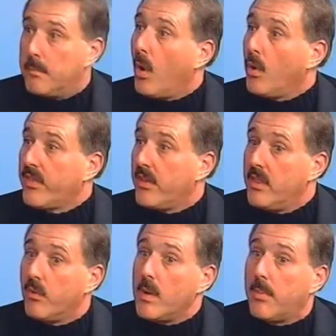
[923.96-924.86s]
both
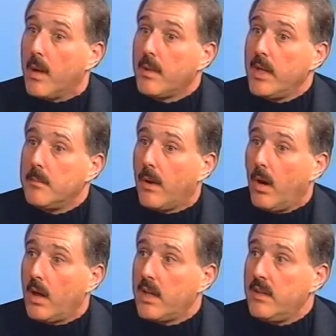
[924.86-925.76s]
the Republican
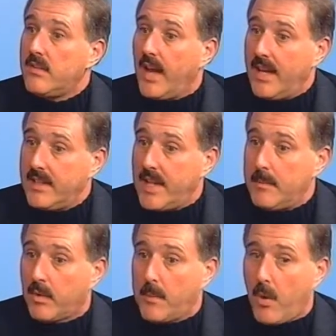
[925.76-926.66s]
parties and the
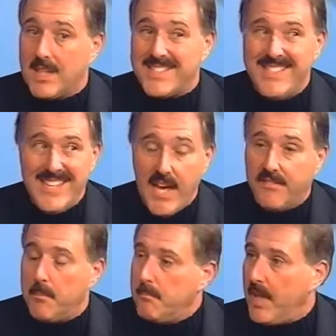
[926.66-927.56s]
Democrat parties
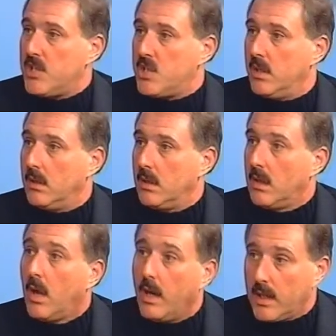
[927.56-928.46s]
never mention
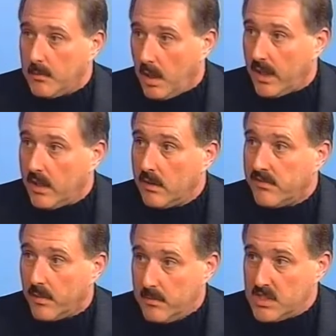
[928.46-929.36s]
cutting money
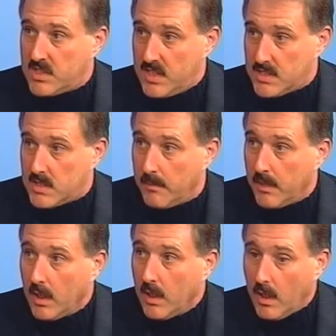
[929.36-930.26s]
from this system
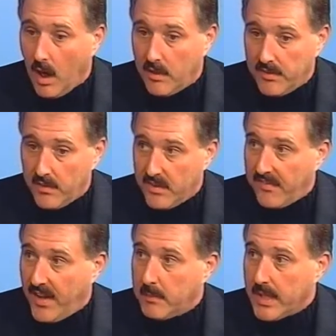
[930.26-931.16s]
of- of The
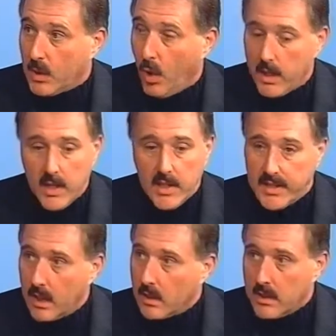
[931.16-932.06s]
child support court.
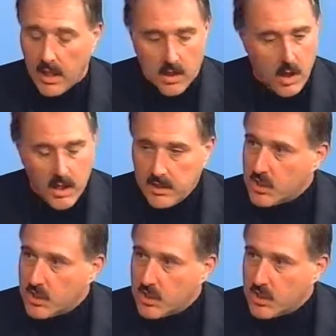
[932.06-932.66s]
system They'll- is a cash They'll cut the